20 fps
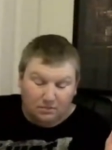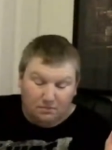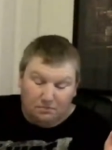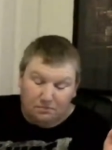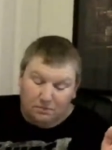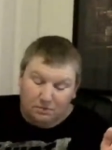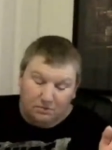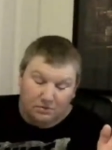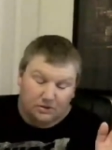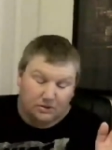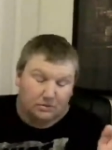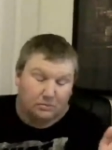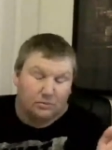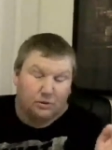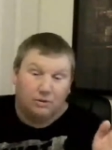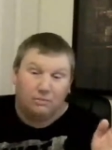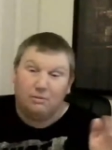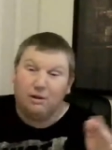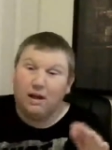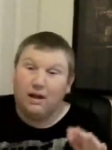Moose and
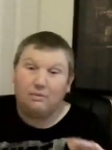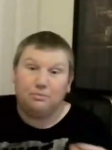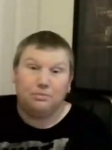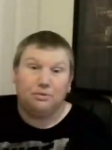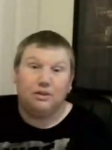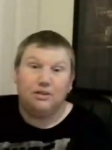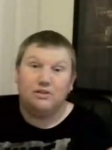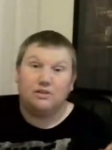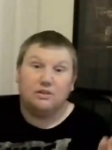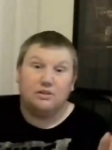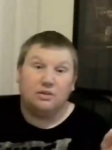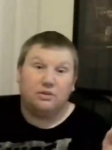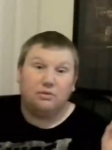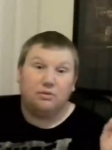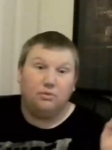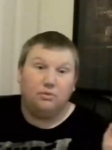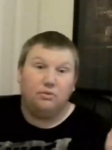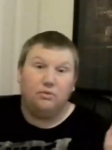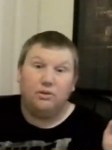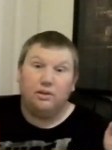WIllie Mack put each other
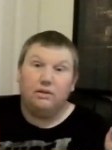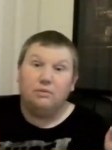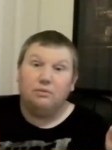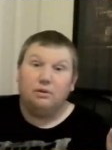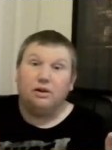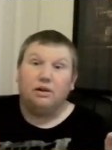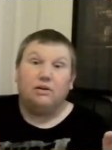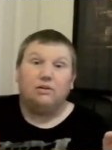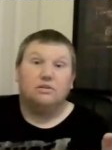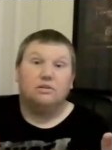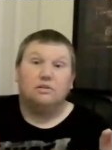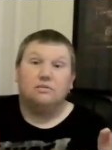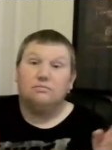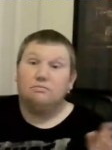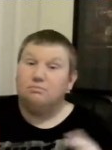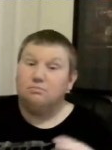through the ringers.